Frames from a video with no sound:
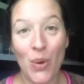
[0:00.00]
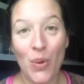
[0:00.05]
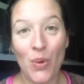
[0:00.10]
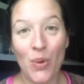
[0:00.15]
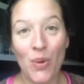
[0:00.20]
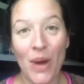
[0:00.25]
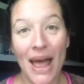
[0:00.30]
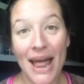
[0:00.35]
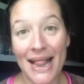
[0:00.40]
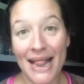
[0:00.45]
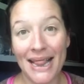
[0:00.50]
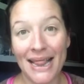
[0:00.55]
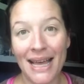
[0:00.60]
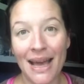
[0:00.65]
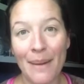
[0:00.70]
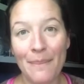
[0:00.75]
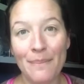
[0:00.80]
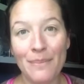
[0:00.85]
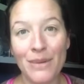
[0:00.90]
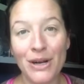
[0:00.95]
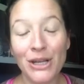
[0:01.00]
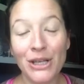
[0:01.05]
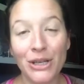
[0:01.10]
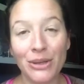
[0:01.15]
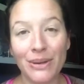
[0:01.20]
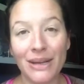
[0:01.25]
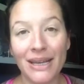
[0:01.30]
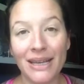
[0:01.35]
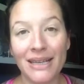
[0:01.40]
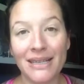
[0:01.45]
Well,
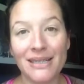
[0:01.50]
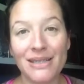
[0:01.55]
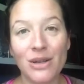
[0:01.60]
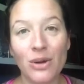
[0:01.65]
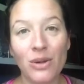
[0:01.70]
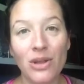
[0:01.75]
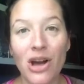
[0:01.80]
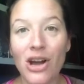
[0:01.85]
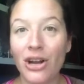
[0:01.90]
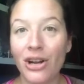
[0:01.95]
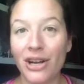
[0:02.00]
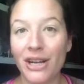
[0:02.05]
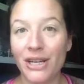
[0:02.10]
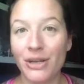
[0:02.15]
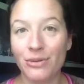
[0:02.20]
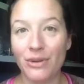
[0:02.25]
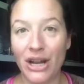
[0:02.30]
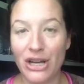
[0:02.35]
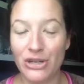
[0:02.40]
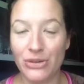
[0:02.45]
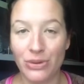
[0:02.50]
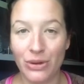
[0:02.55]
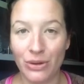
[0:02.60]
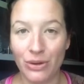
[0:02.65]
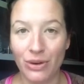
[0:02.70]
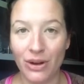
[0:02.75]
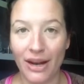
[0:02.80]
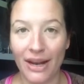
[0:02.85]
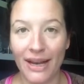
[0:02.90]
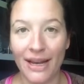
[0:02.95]
Mercury is no longer in
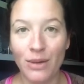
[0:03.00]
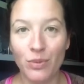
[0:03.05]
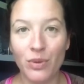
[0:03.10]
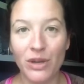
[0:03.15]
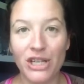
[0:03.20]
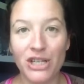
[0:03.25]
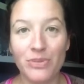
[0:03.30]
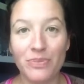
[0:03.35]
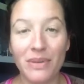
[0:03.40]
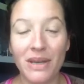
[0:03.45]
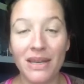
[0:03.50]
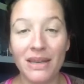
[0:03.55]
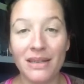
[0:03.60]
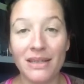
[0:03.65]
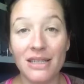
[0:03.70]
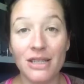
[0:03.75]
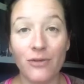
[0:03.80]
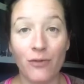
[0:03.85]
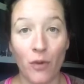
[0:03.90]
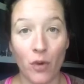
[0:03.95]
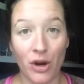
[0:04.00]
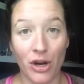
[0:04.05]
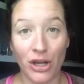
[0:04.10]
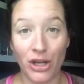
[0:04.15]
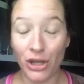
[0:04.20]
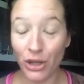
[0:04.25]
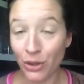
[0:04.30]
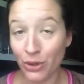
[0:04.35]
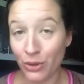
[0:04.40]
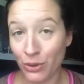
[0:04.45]
retrograde, which means for
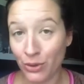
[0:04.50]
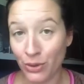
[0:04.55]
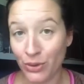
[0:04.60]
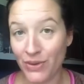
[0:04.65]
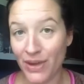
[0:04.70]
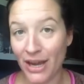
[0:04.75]
you